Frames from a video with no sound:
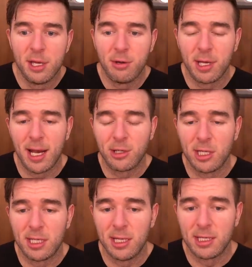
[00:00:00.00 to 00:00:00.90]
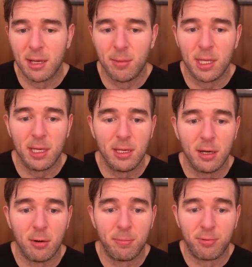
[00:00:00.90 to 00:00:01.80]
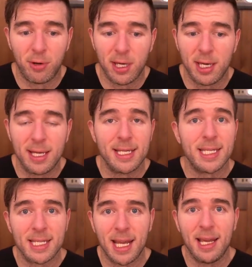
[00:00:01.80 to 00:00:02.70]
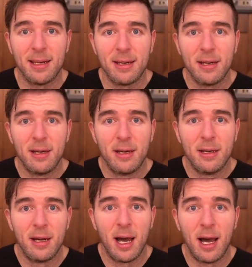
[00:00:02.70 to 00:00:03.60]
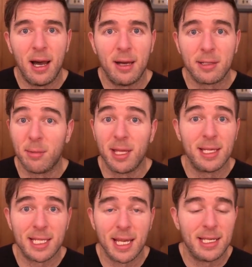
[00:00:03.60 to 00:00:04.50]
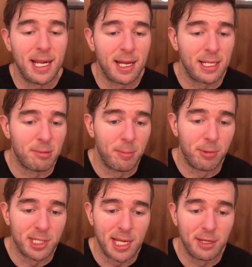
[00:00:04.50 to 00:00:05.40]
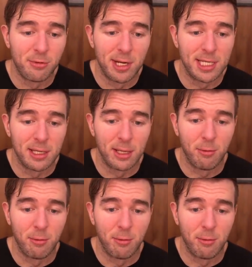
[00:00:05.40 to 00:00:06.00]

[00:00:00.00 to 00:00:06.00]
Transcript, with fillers: you can actually see some of the, you know, pretty insane, data that's been presented recently.